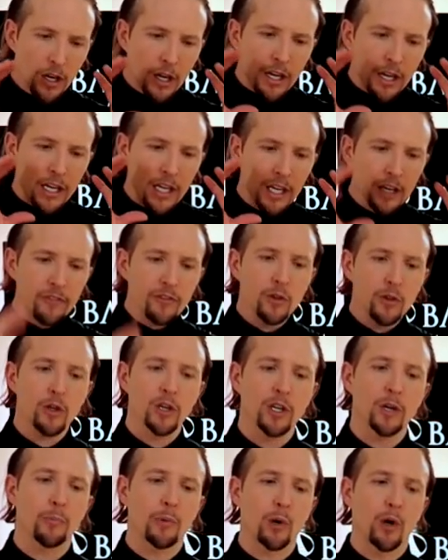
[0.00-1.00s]
If you can
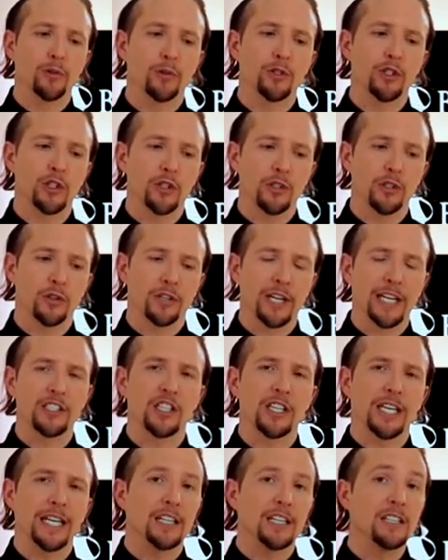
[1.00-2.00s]
approach your
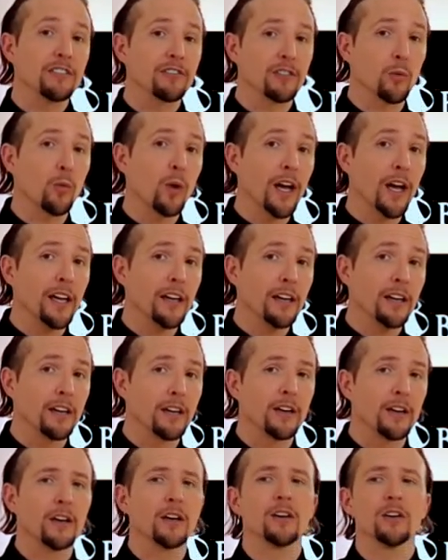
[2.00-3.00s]
dancing in a different way,
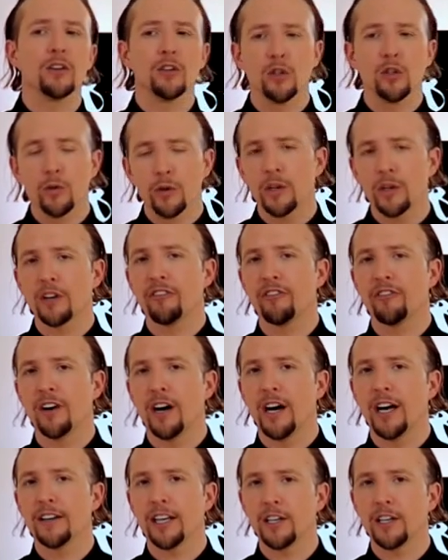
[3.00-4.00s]
you are going to
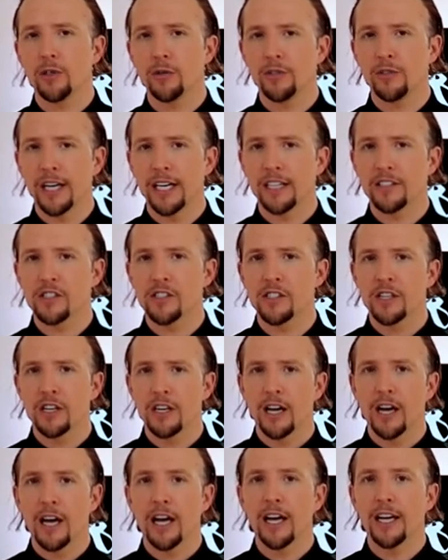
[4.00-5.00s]
find that you
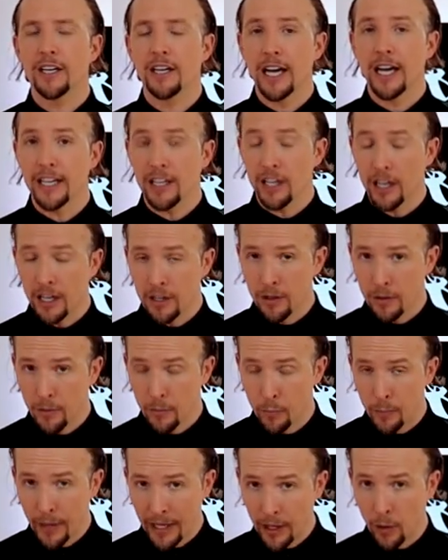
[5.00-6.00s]
dance in a
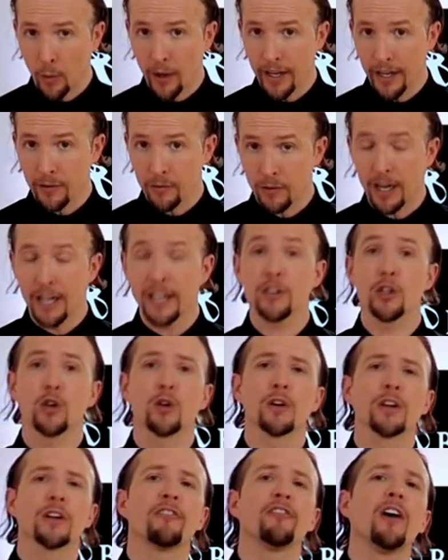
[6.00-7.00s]
better way, right? You're
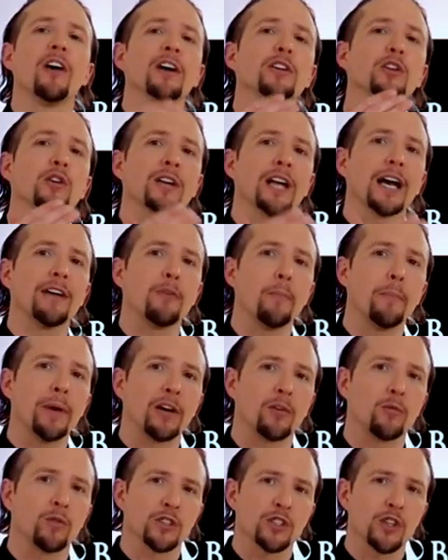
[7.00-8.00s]
going to find you're going to have a better
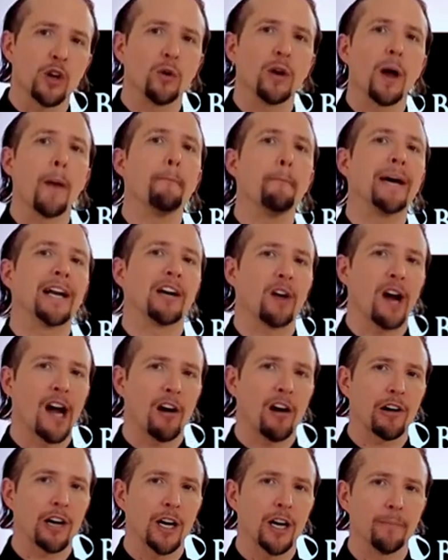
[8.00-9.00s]
result, a better
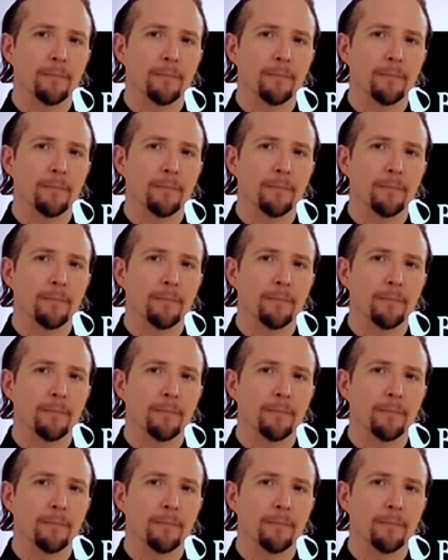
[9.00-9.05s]
outcome.